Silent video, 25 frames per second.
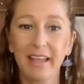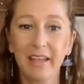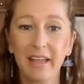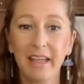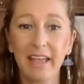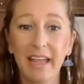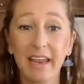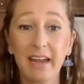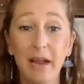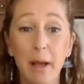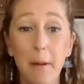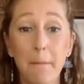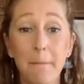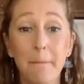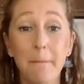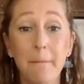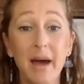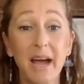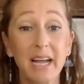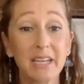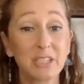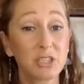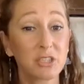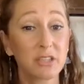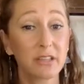in a
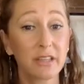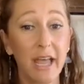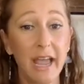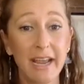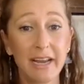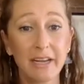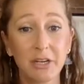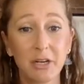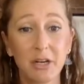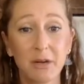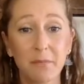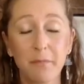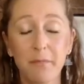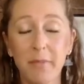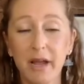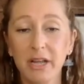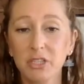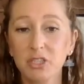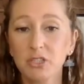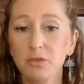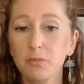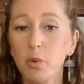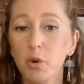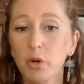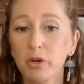much lighter,
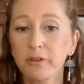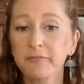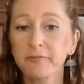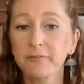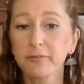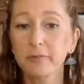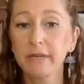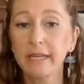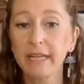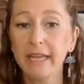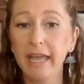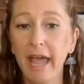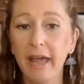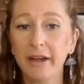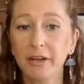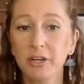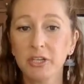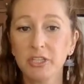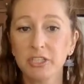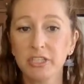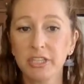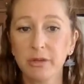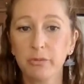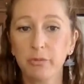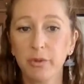much more free
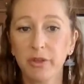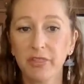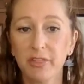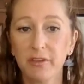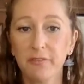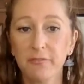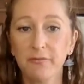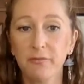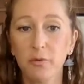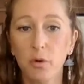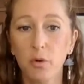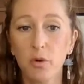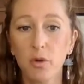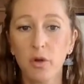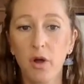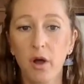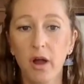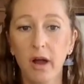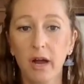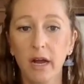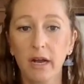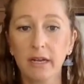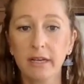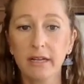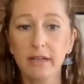energy with the Fool
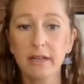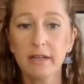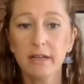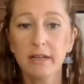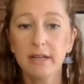card.